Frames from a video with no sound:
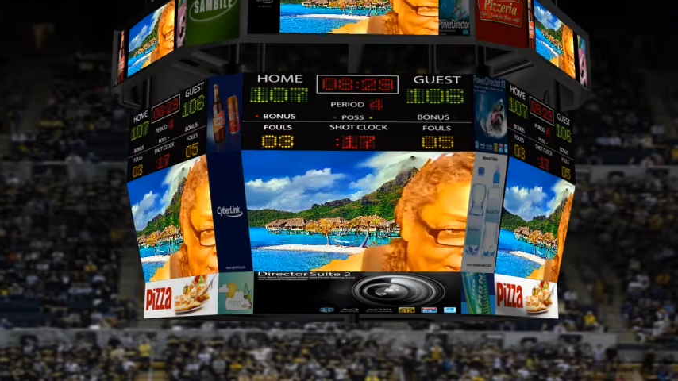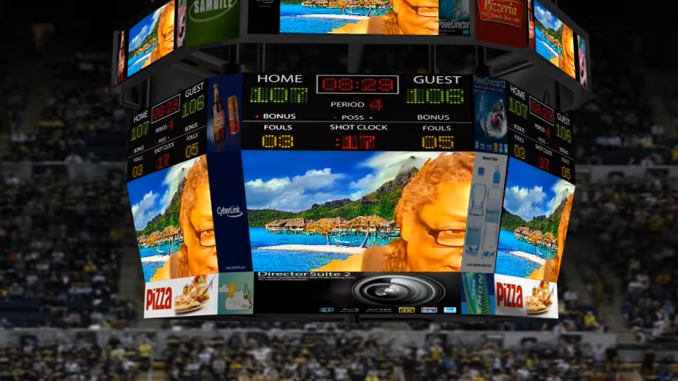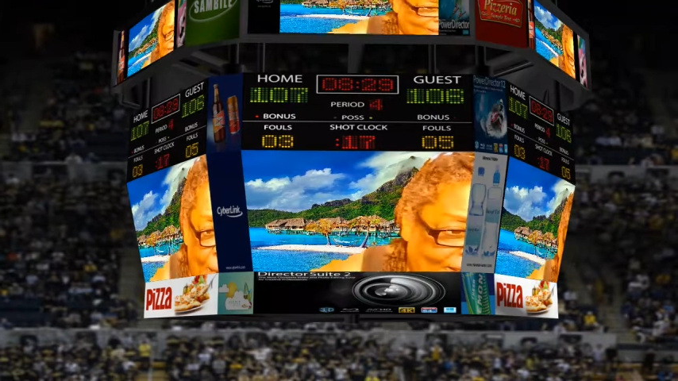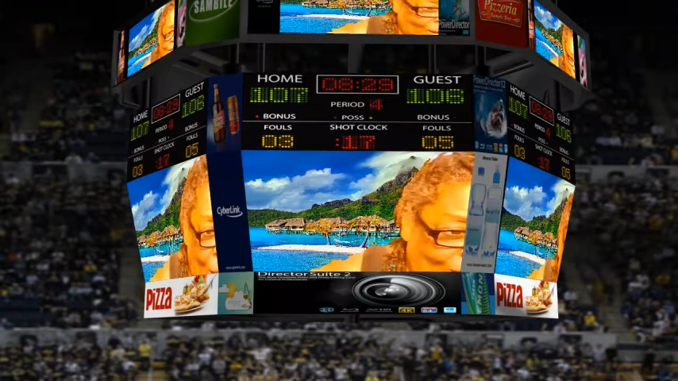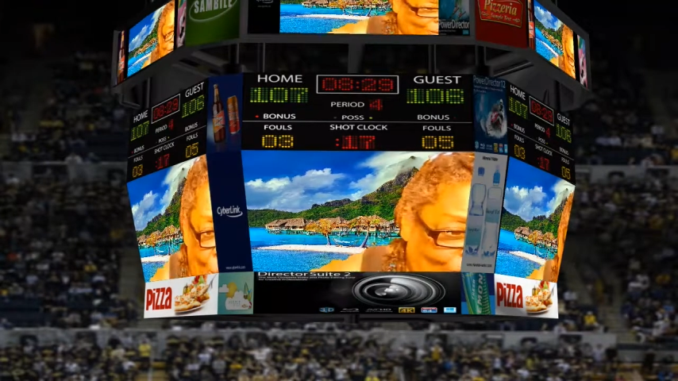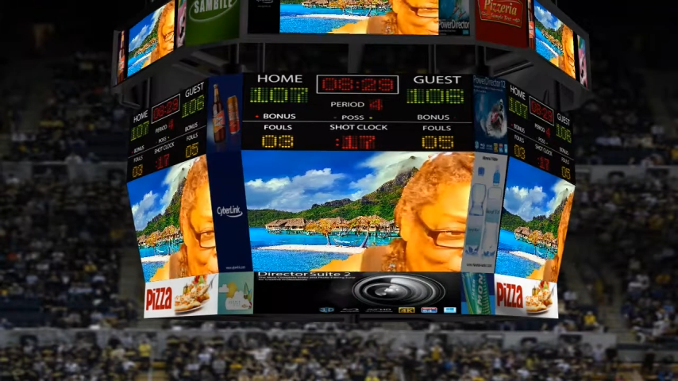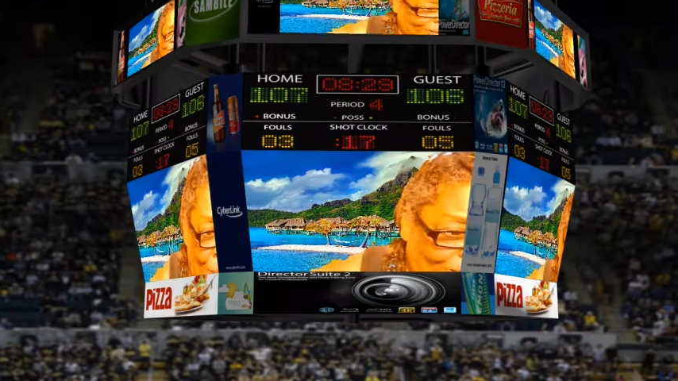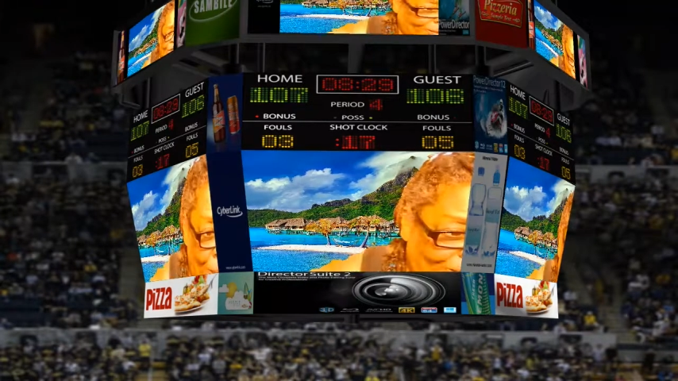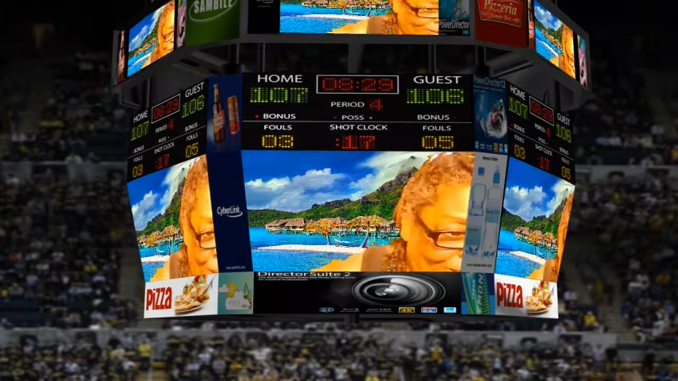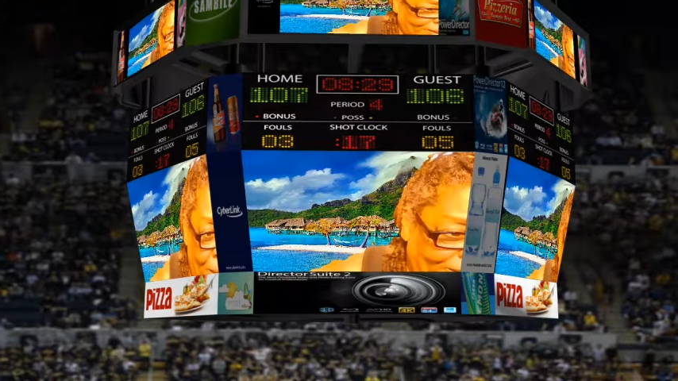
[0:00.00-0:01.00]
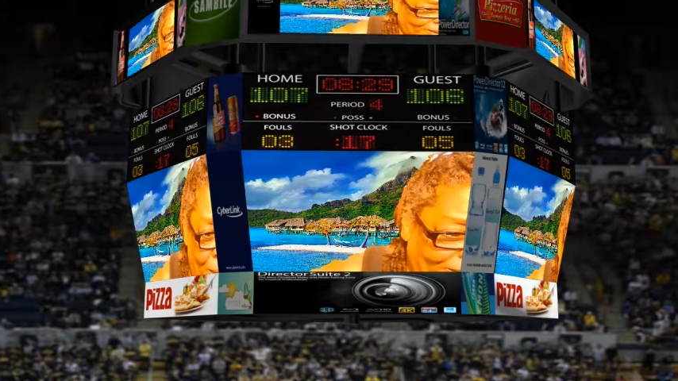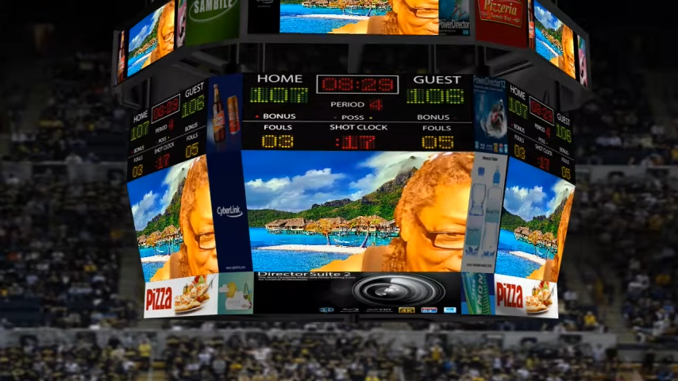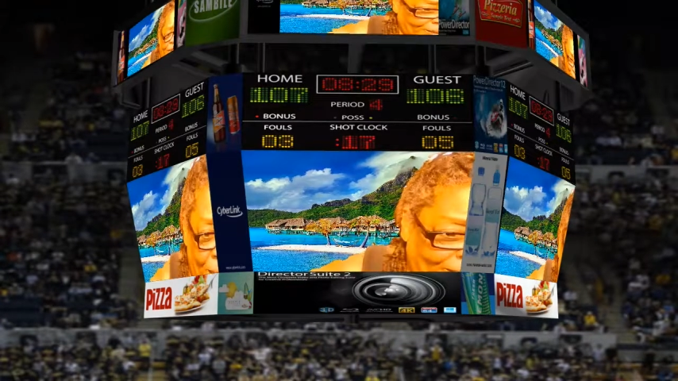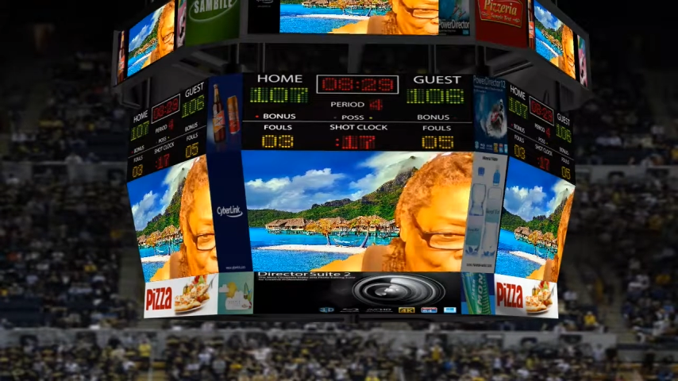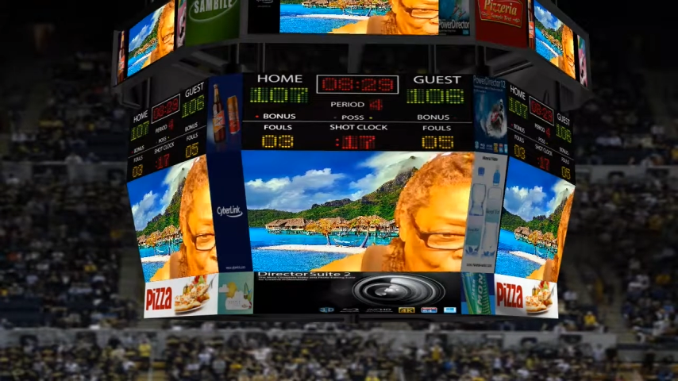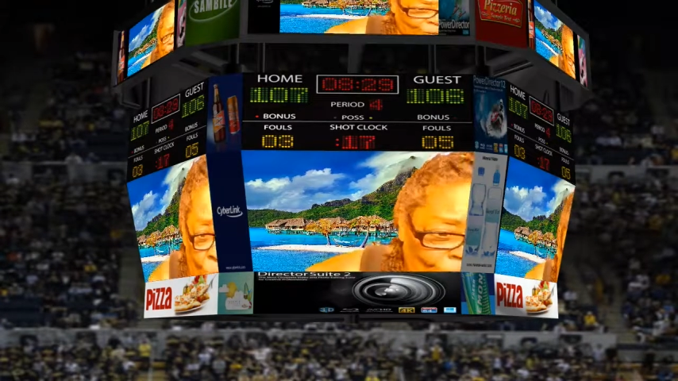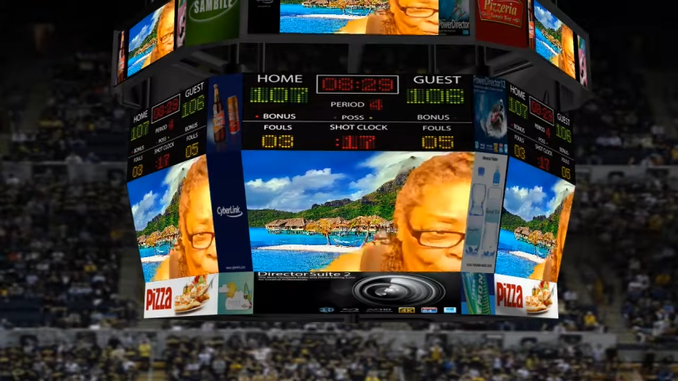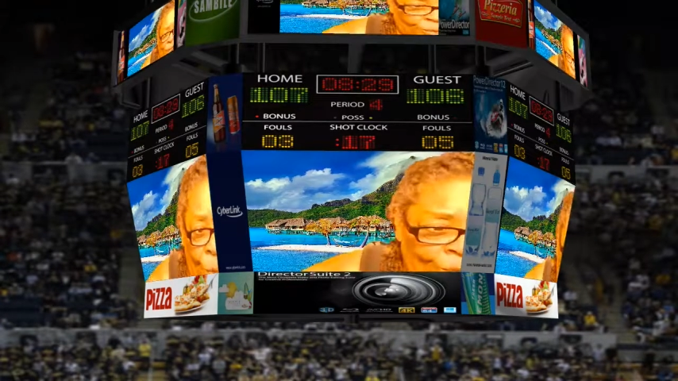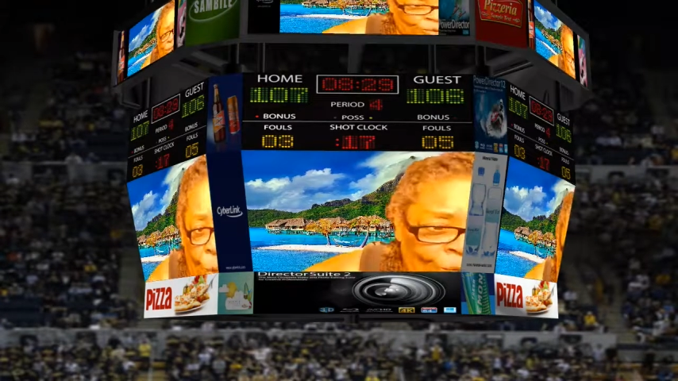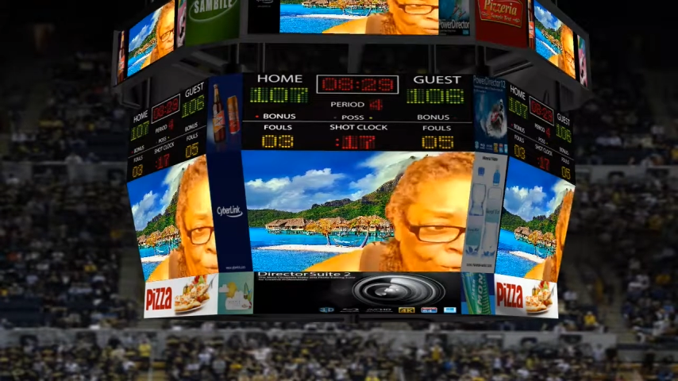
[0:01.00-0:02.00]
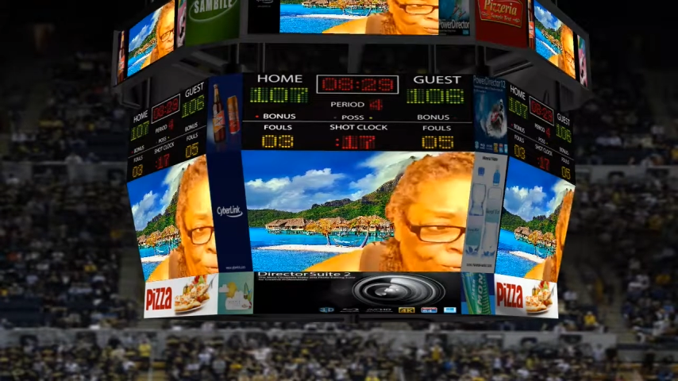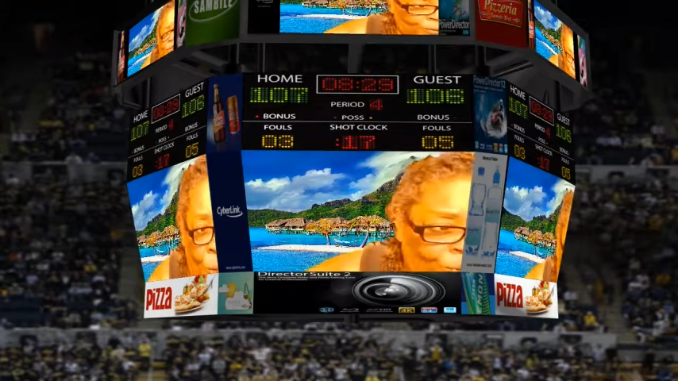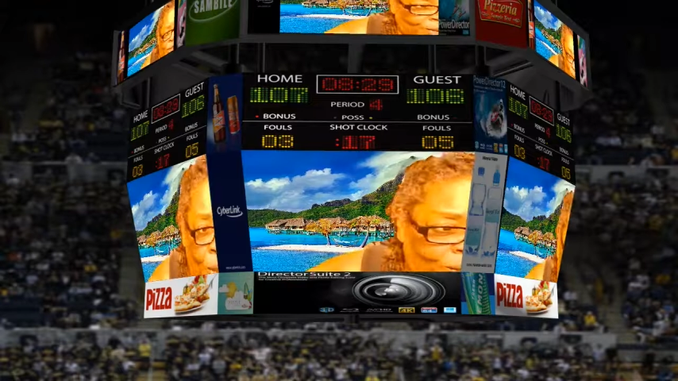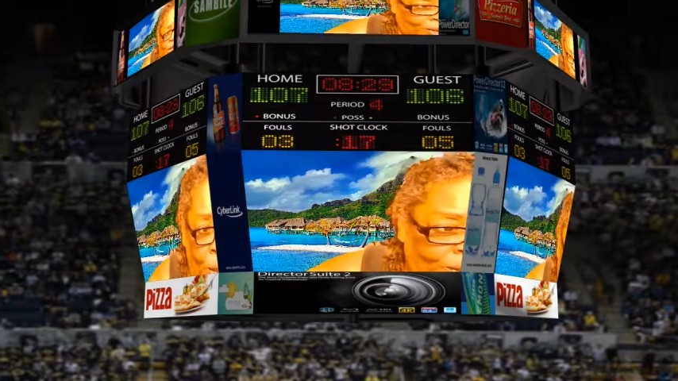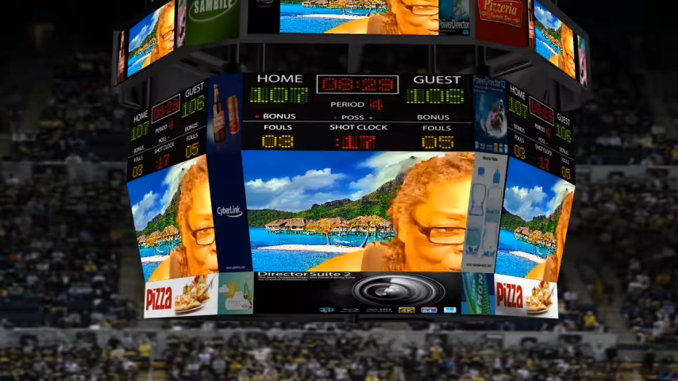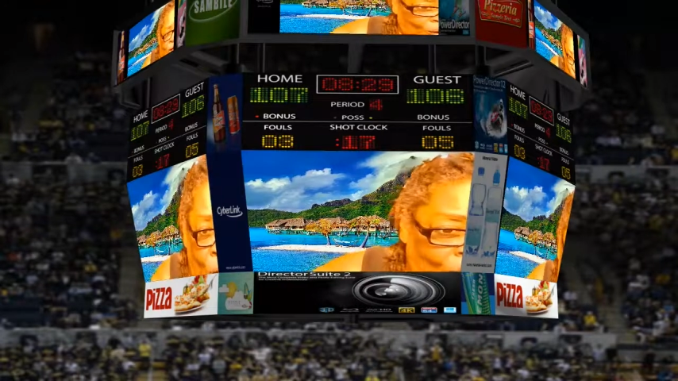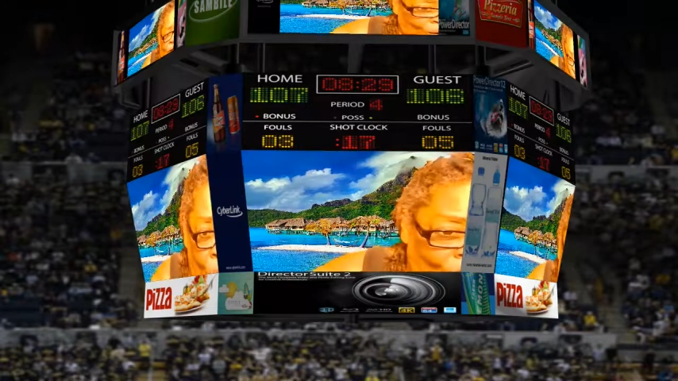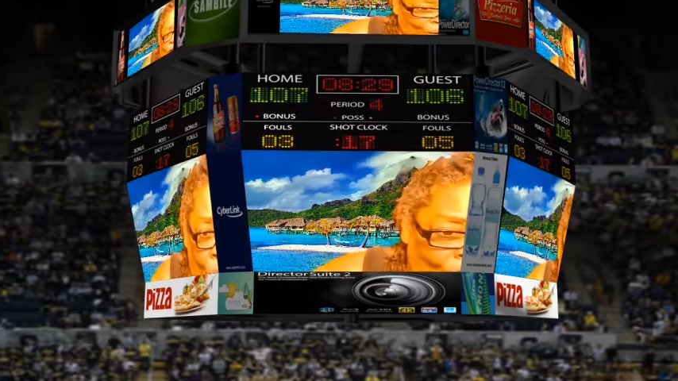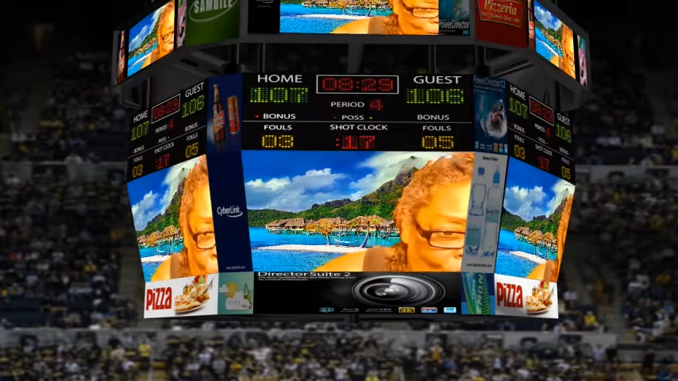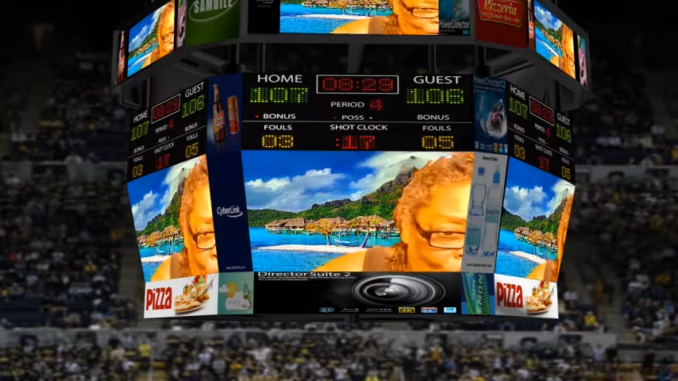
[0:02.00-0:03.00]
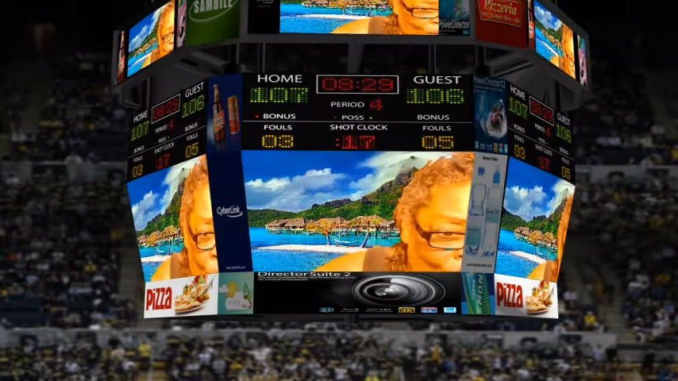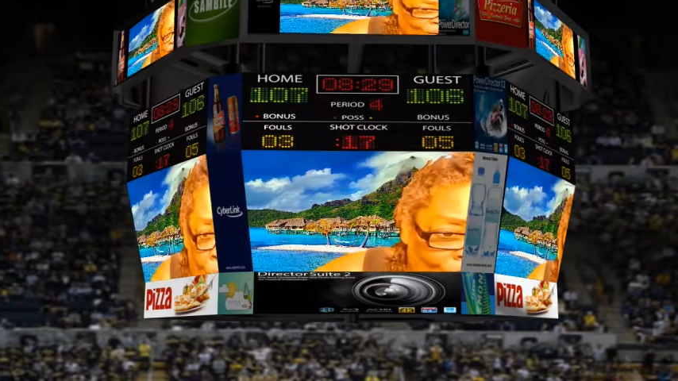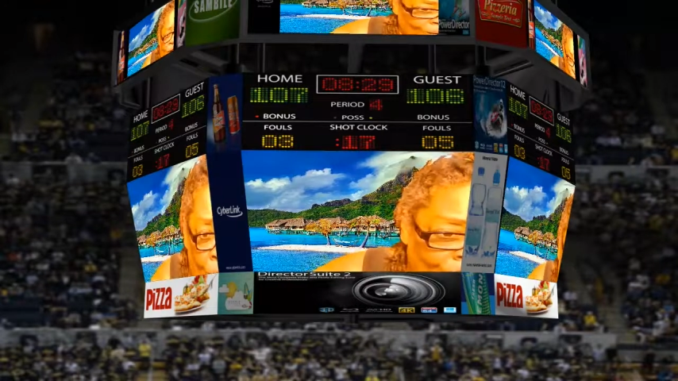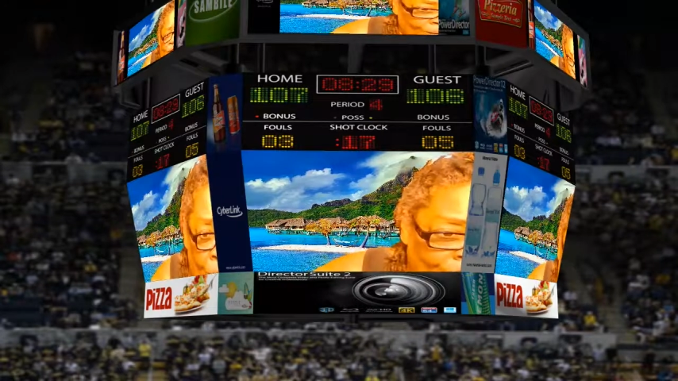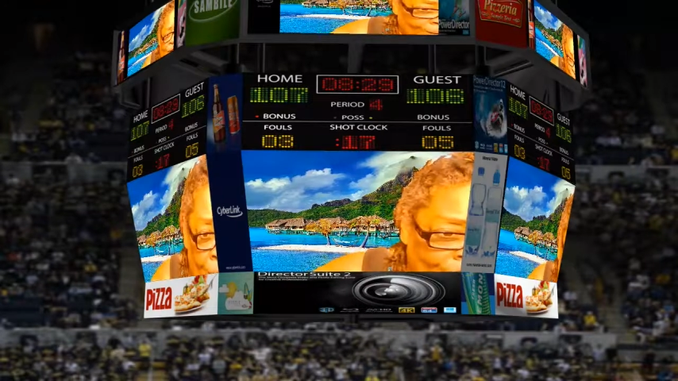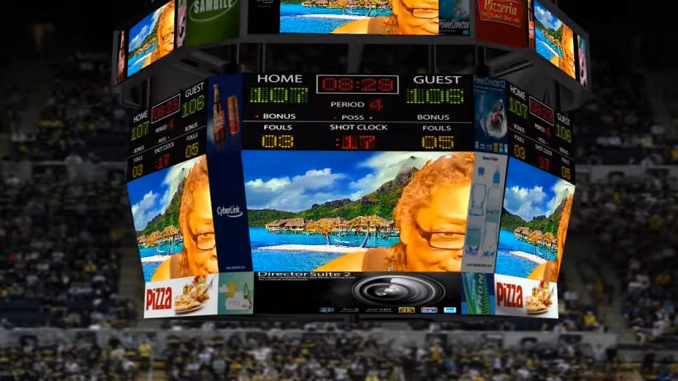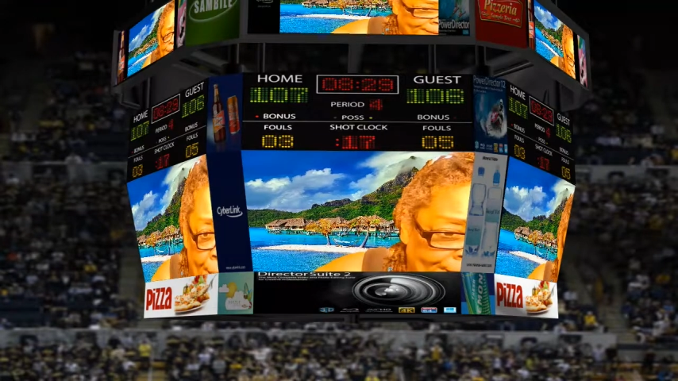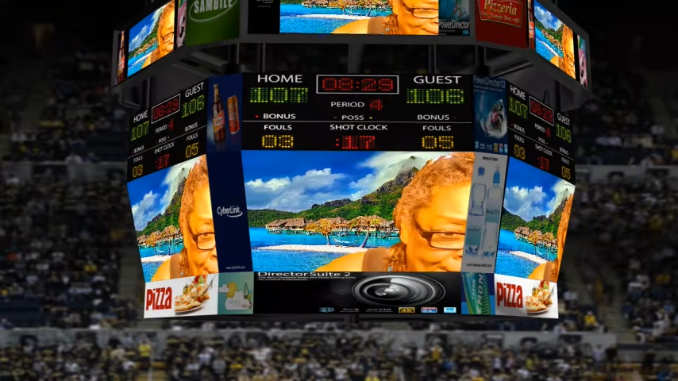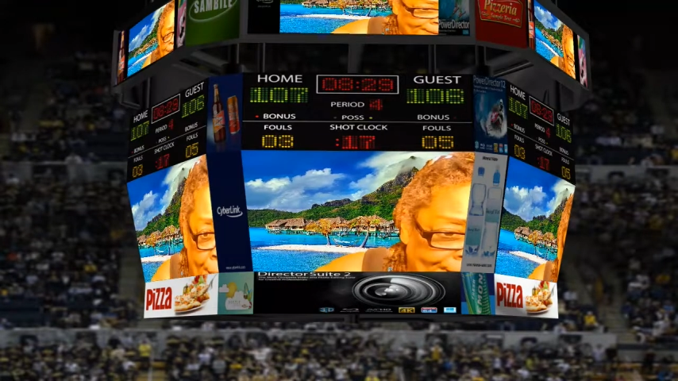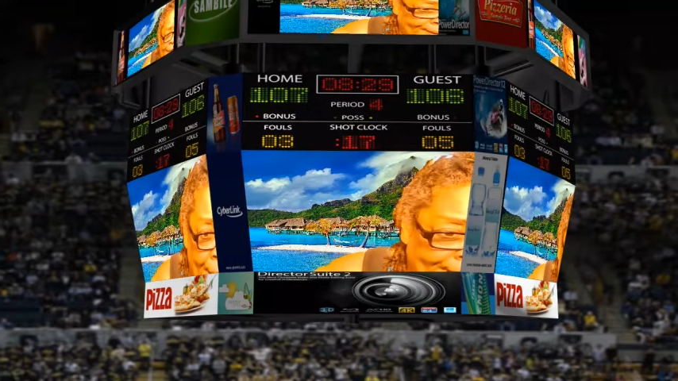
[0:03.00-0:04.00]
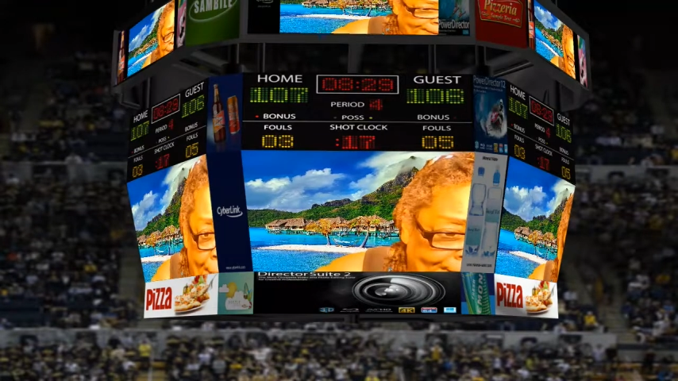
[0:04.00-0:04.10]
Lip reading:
Nobody's mouth can be seen.